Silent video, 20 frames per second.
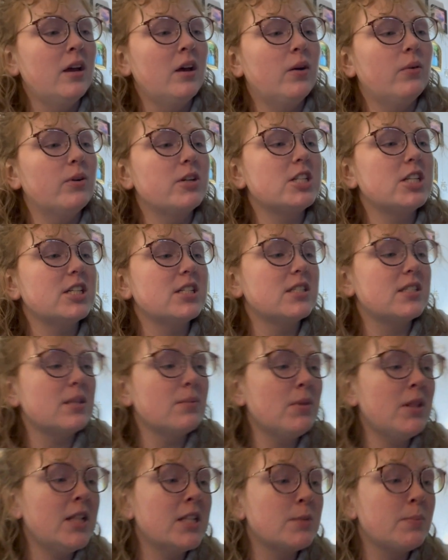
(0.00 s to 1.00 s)
which is
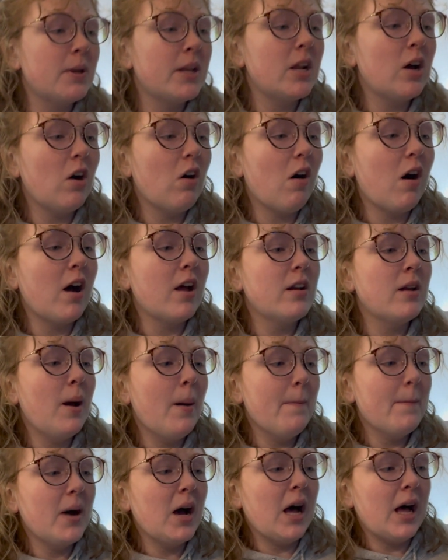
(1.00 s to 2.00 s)
something that's been on
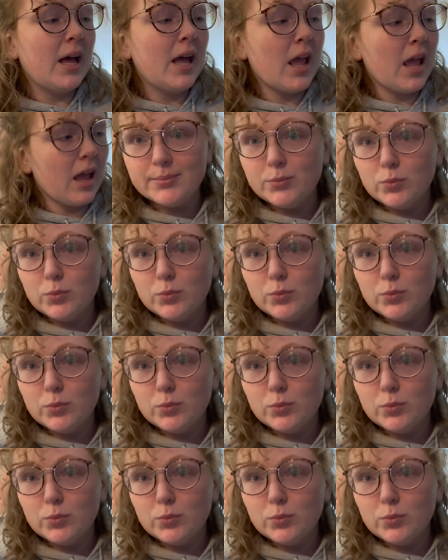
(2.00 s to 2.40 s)
my